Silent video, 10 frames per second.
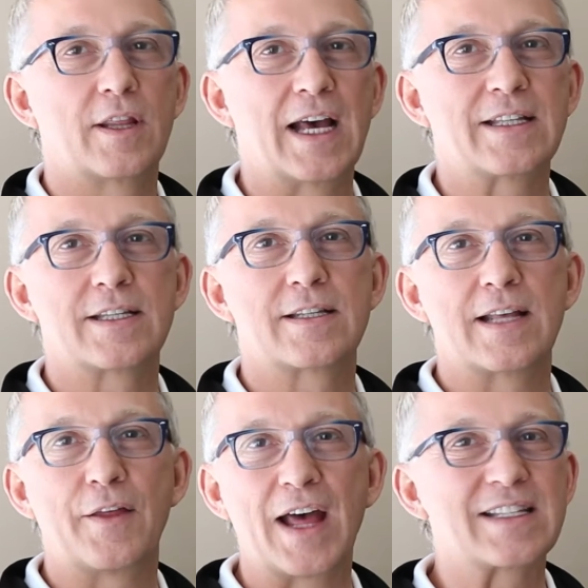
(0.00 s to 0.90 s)

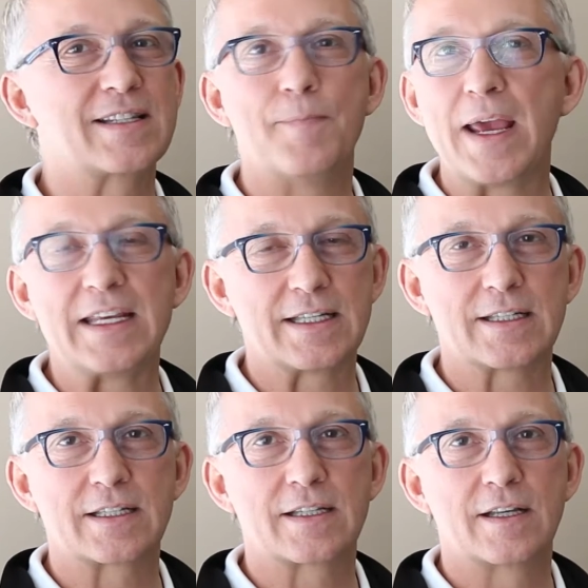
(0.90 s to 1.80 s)
Now that's the
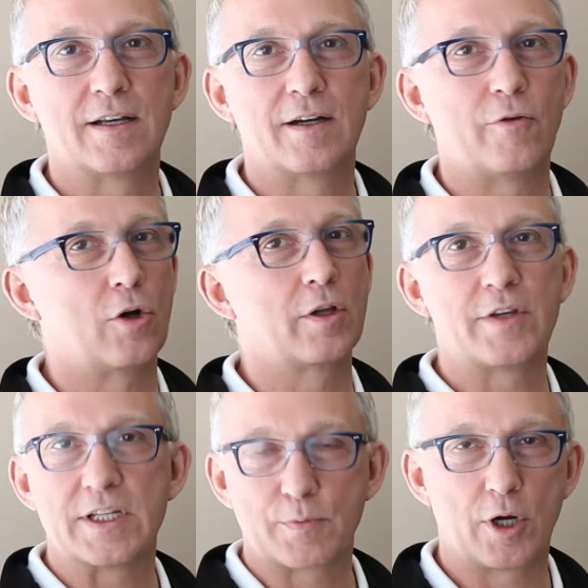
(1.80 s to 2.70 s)
basis of all of
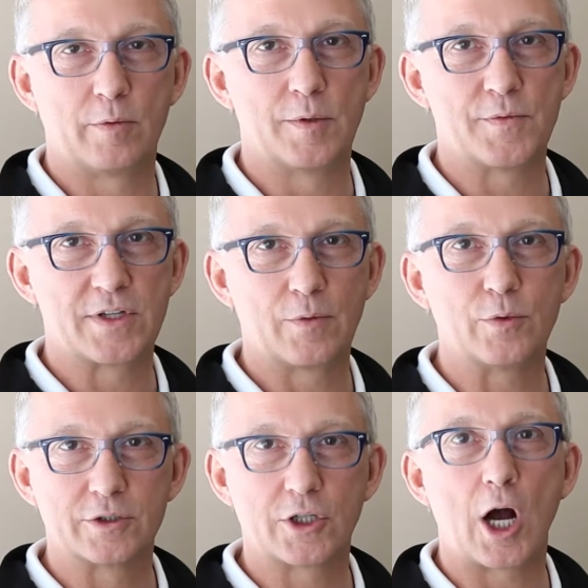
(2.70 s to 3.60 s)
these problems that
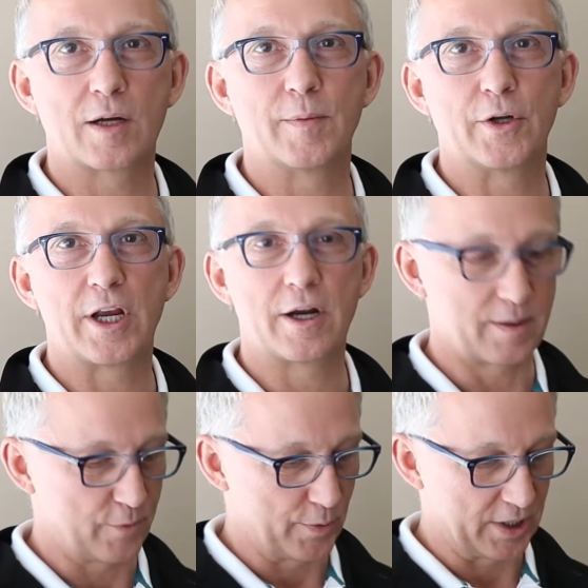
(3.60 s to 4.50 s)
we'll talk about here
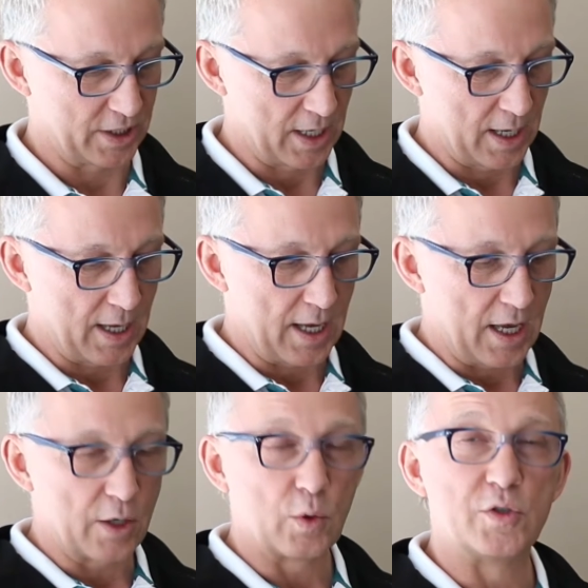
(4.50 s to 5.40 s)
in a moment,
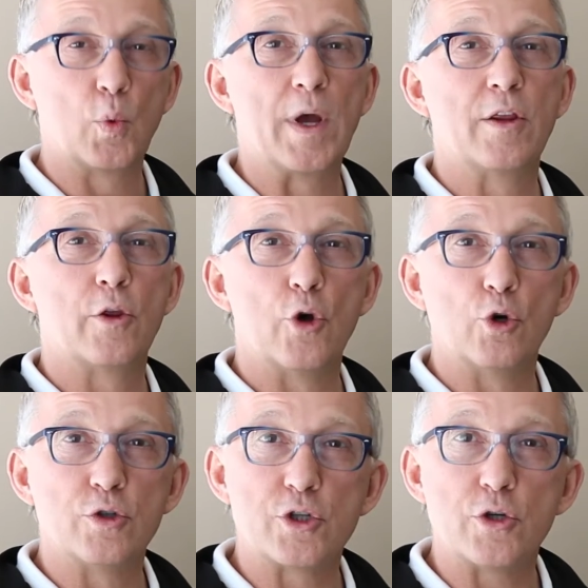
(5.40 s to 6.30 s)
is when
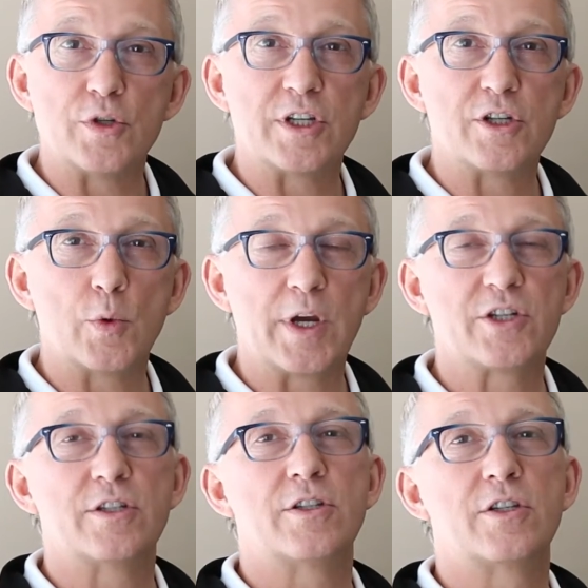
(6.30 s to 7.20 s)
those two
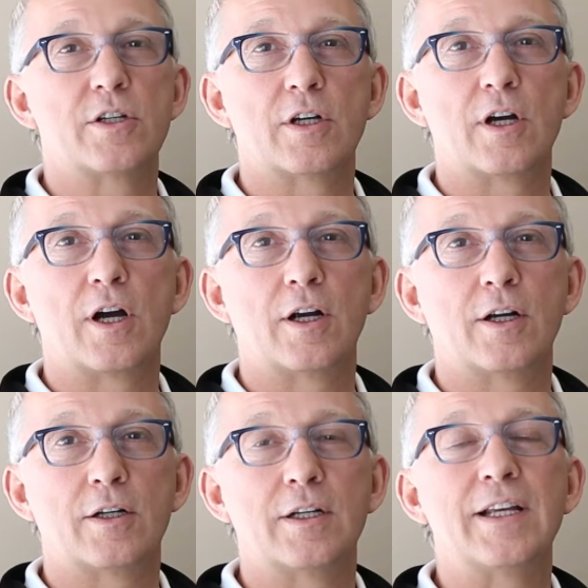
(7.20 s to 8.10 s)
situations
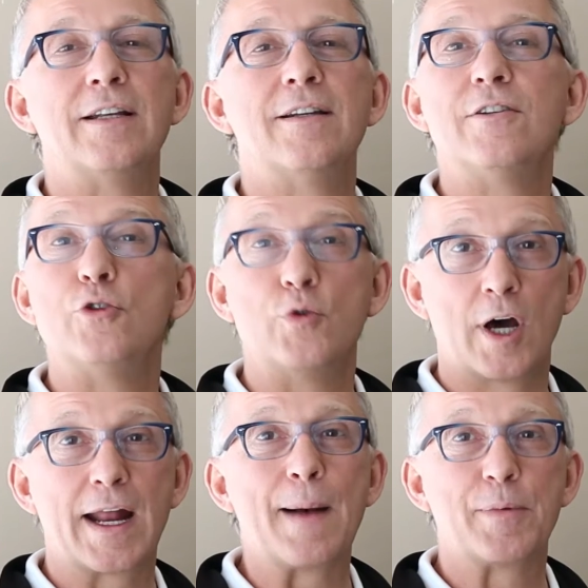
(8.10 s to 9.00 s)
do
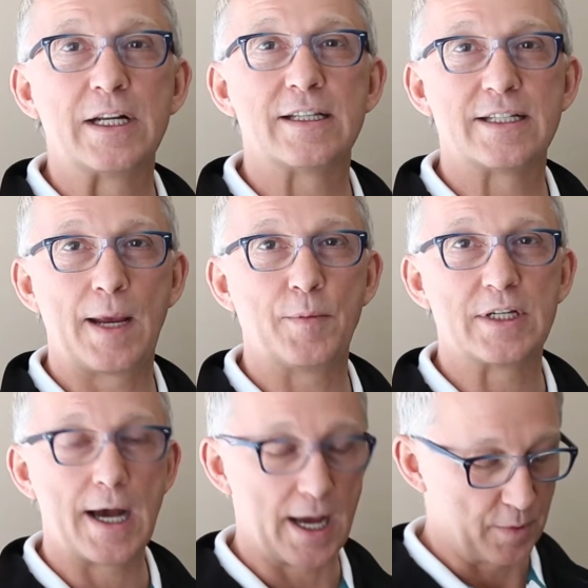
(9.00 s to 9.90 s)
not happen at the same
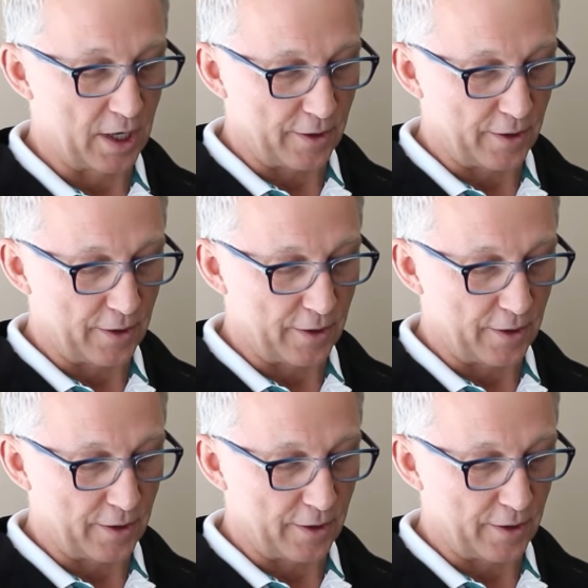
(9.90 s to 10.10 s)
time.